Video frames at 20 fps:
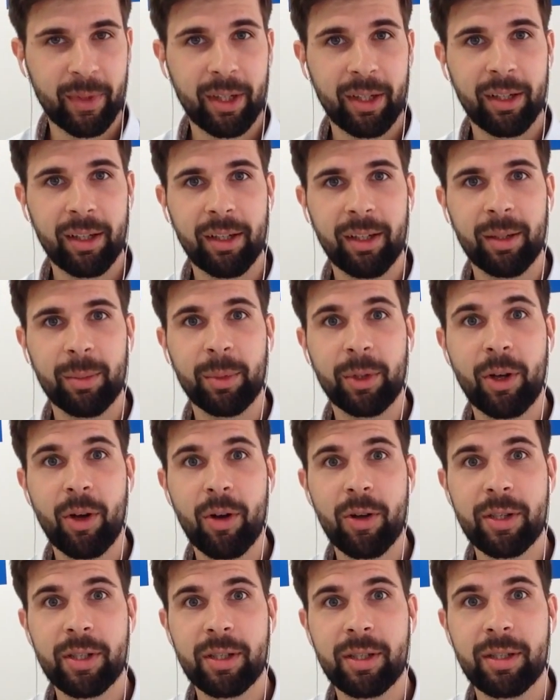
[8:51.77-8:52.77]

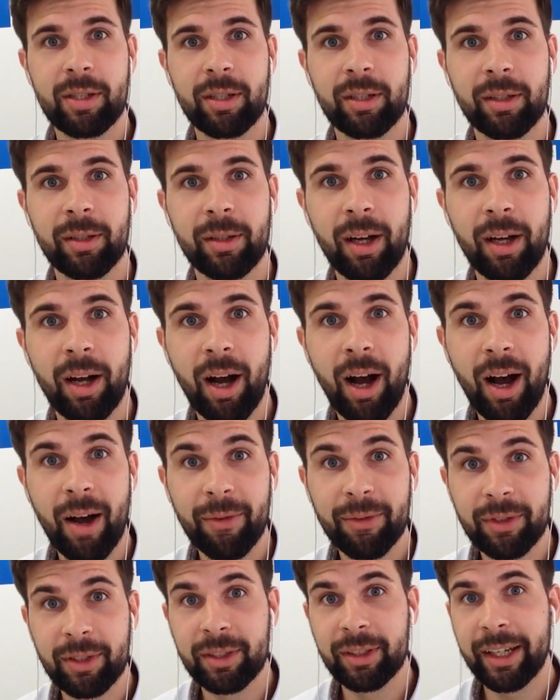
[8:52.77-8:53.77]
because
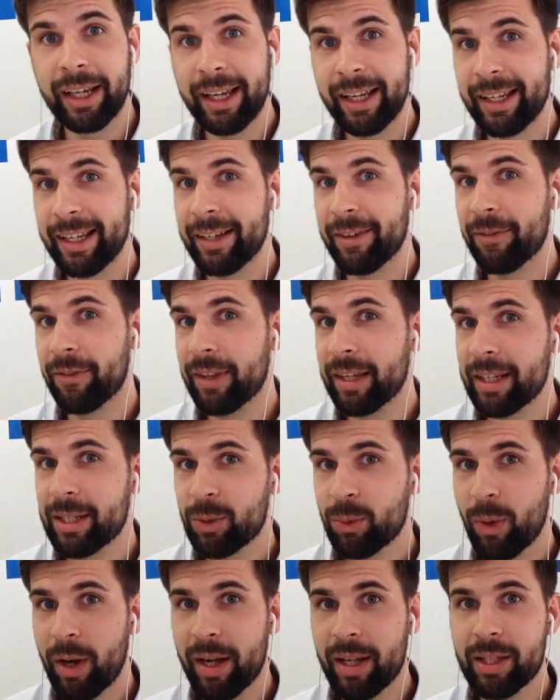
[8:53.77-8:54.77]
after adding these
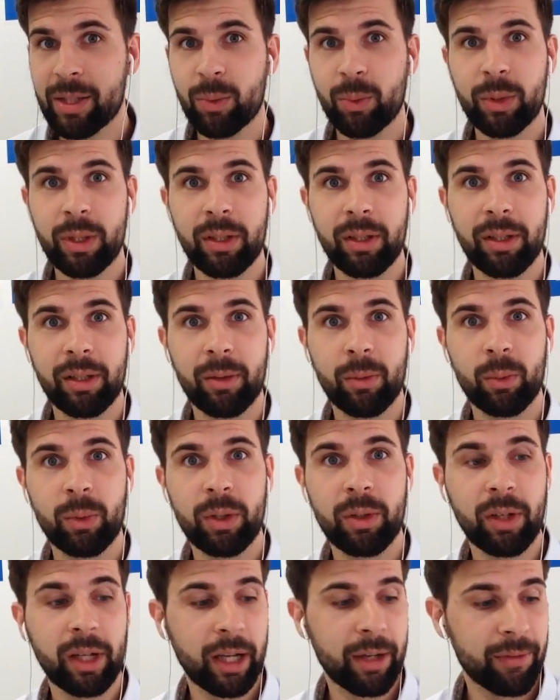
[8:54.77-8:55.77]
ones, we
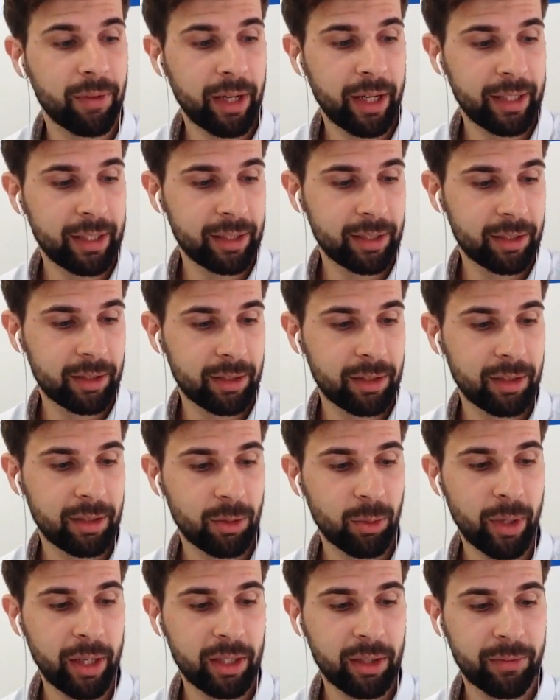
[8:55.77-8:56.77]
have added
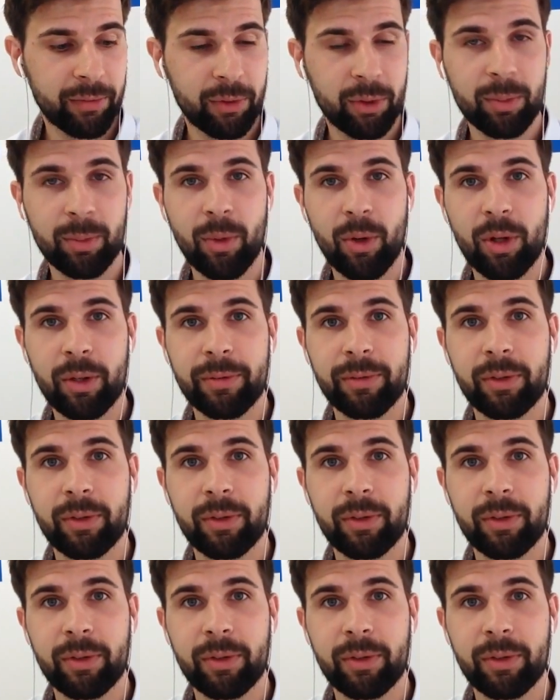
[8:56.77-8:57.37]
quite a few more.